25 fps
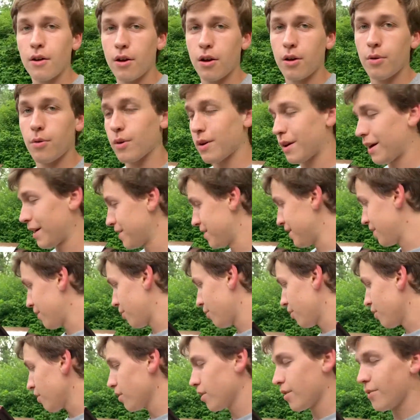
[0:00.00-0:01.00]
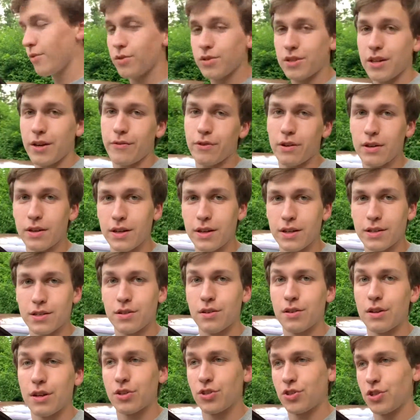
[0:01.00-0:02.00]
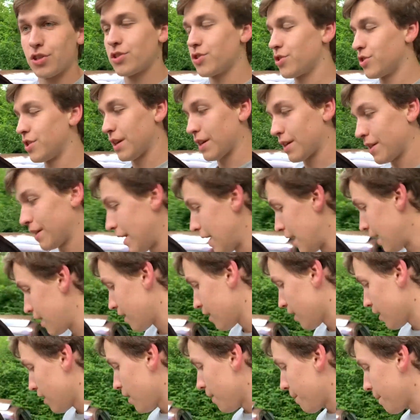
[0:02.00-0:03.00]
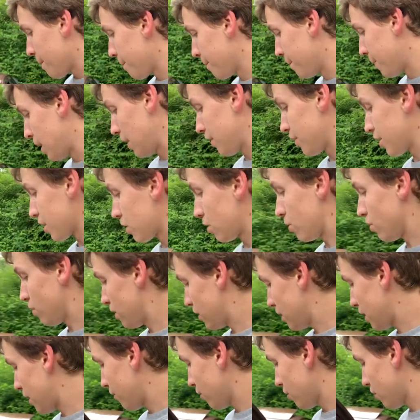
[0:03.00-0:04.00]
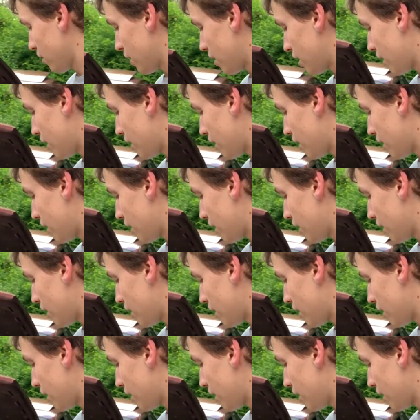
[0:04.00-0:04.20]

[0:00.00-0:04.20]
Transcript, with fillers: All right, well guys, the oil level definitely is good. I just checked that. But the coolant level